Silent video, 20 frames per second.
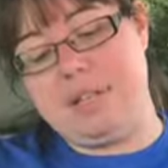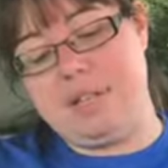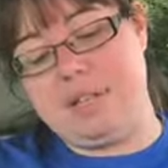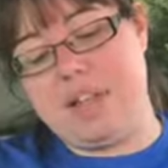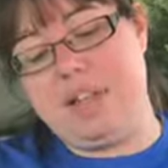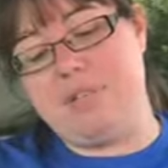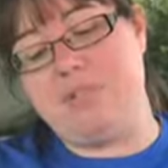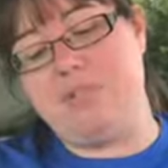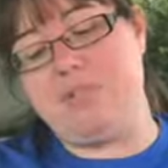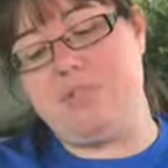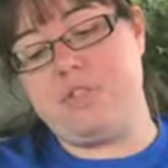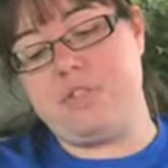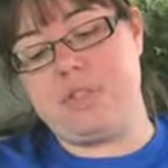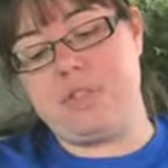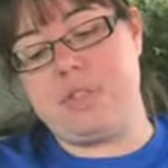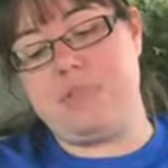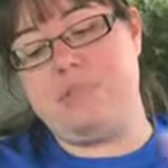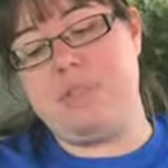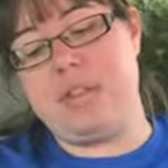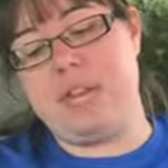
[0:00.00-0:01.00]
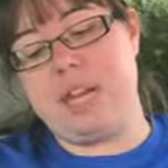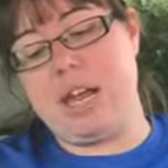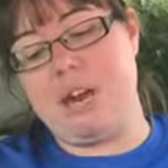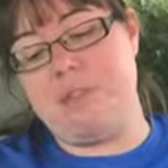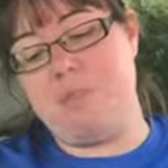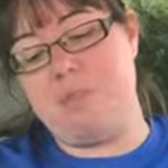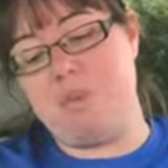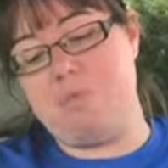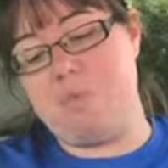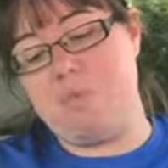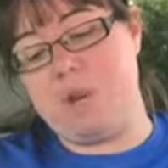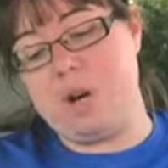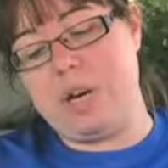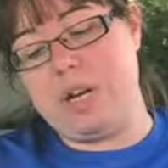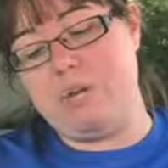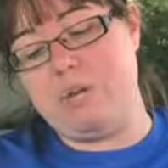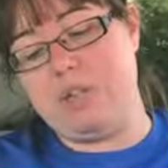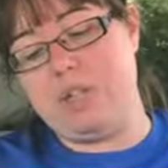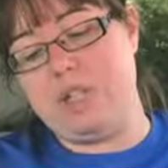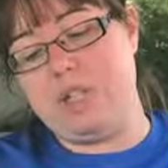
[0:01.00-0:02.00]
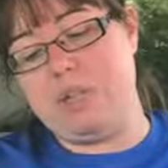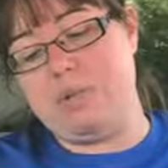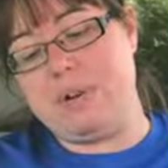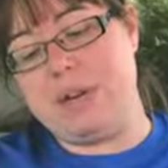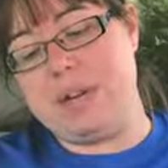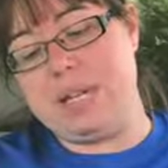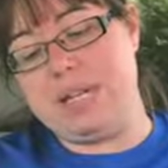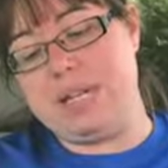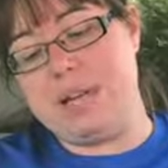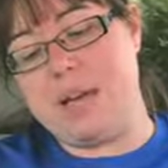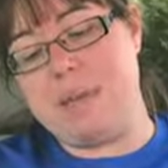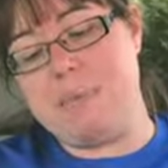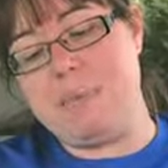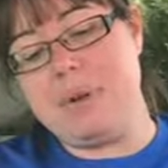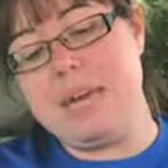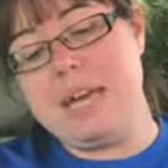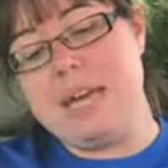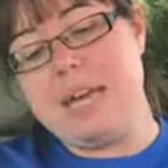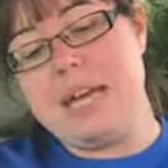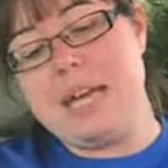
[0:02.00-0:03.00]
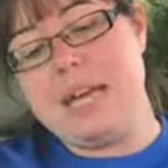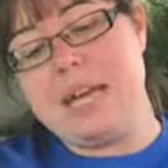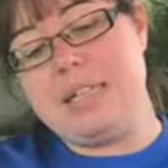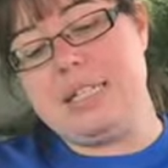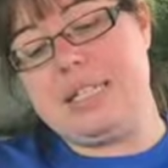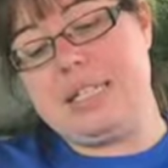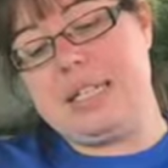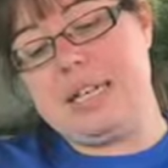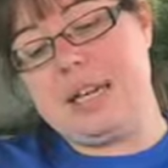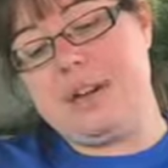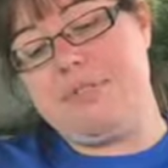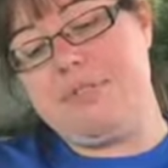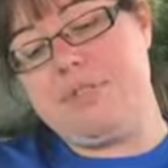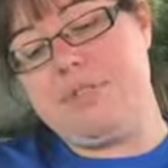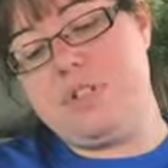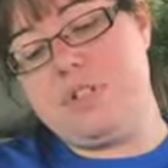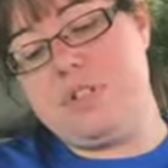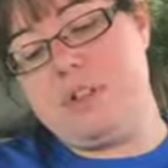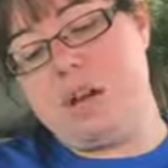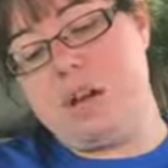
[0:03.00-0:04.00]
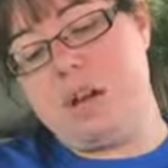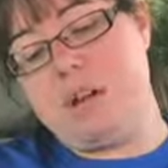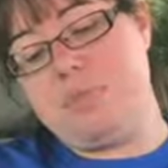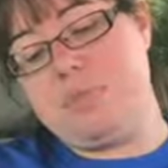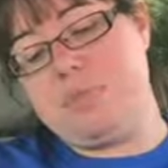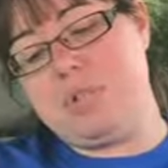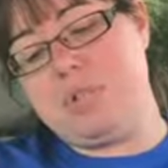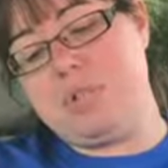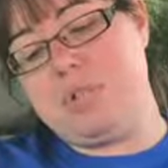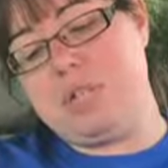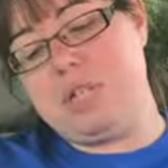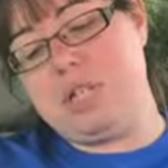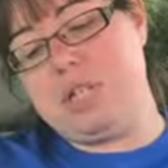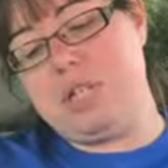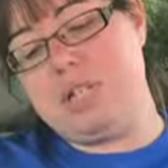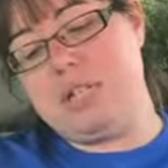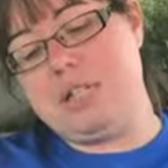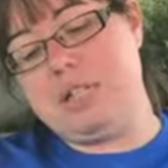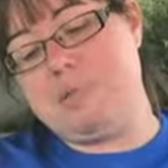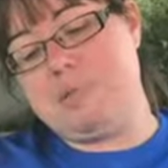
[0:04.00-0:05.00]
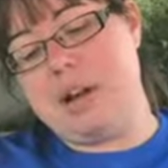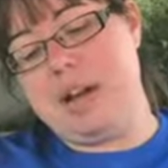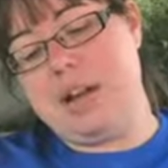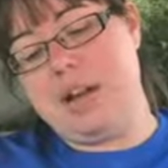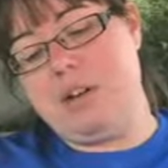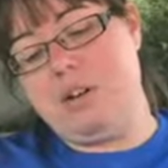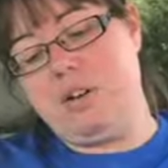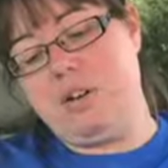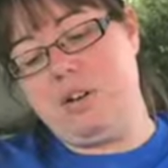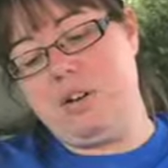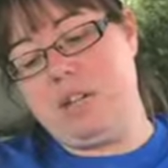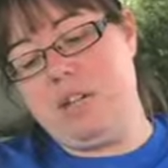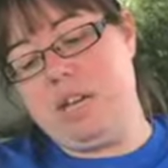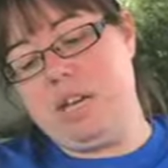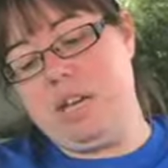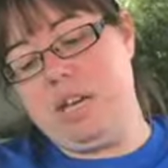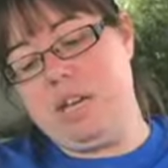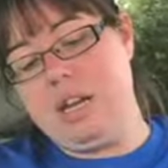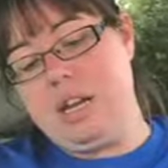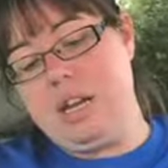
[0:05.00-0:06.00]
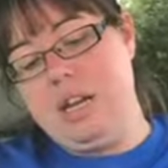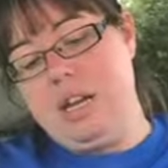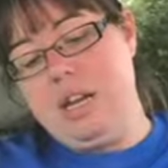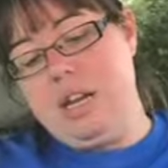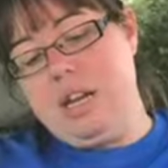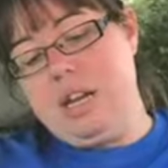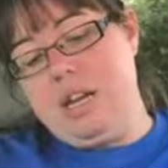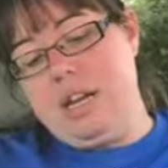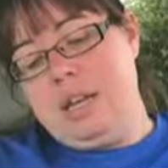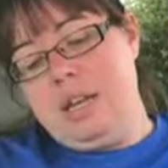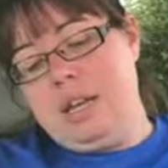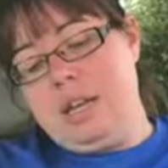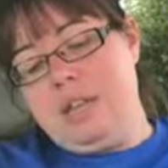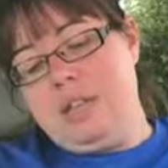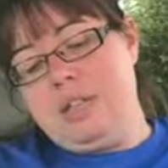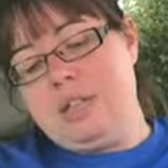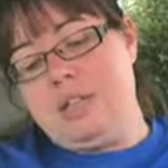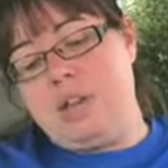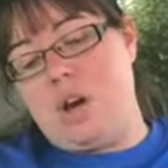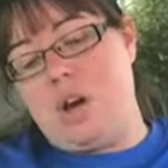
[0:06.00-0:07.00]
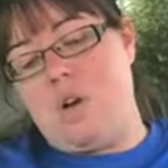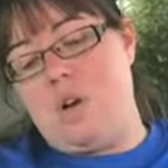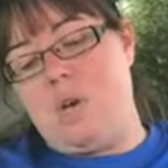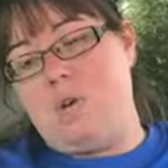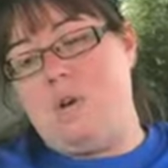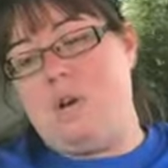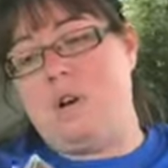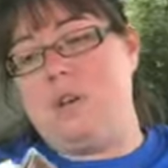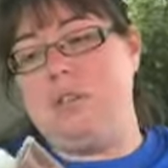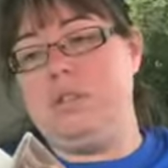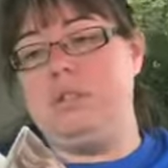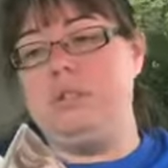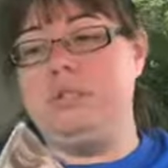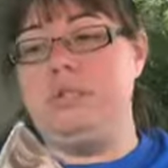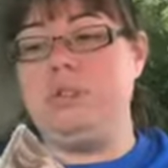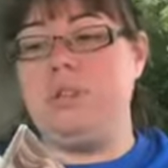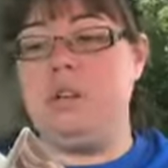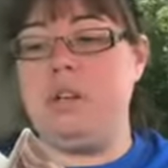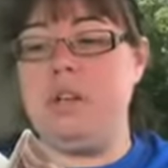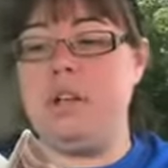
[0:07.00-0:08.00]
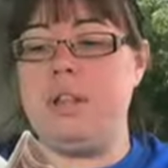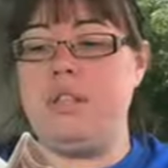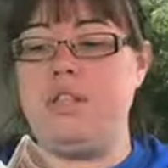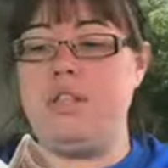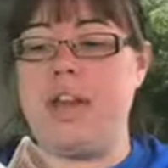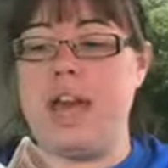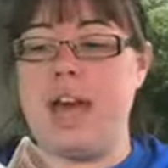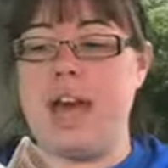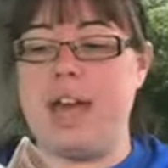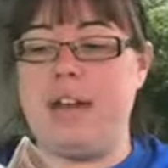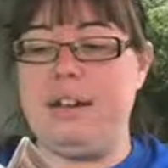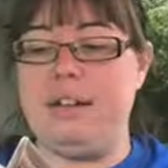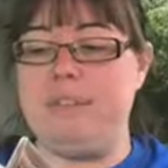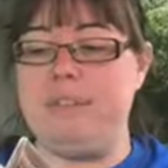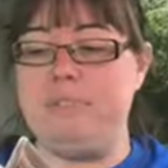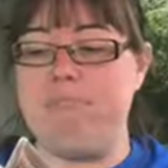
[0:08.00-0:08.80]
thankful for something every morning when she wakes up. It's a gift, so she can smile, and so that